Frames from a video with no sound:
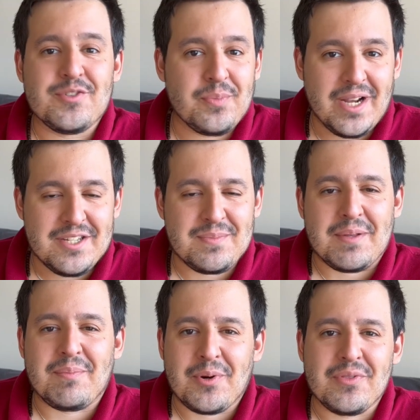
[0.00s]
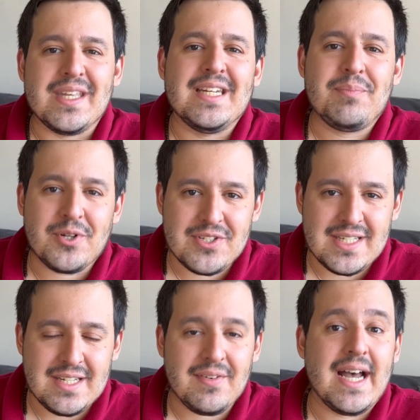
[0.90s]
surprised me both in a
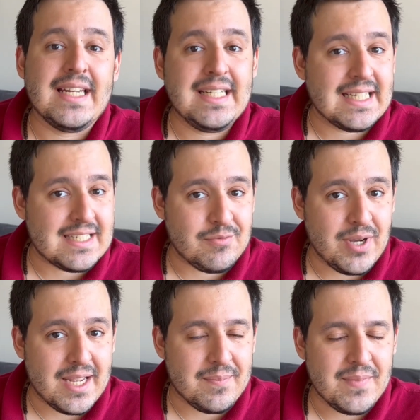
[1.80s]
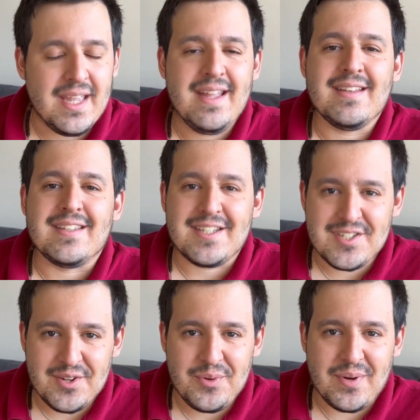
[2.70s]
positive and a negative way. These
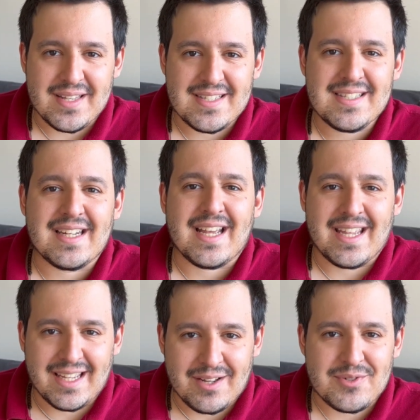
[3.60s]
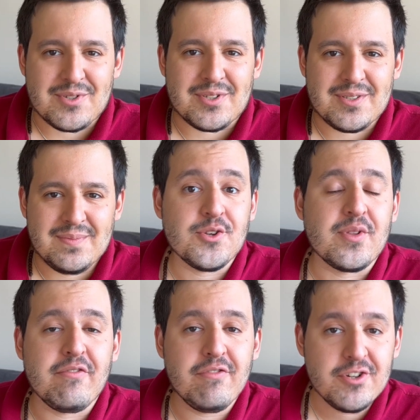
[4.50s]
are the ones that I encountered. So the
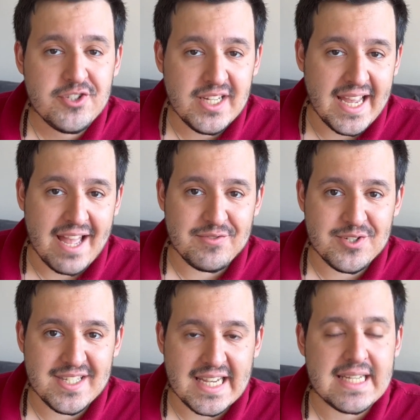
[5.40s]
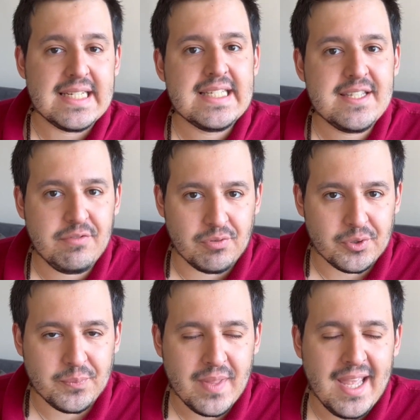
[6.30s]
first thing I have to say is the food.
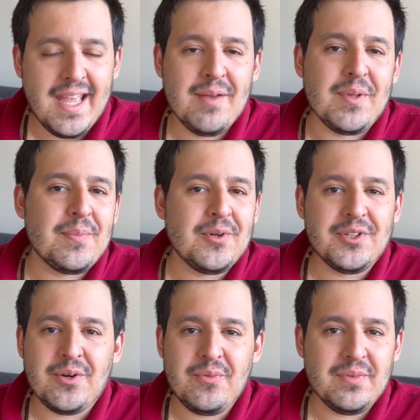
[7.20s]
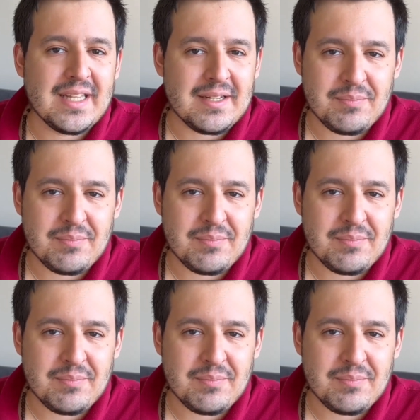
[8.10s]
People know that in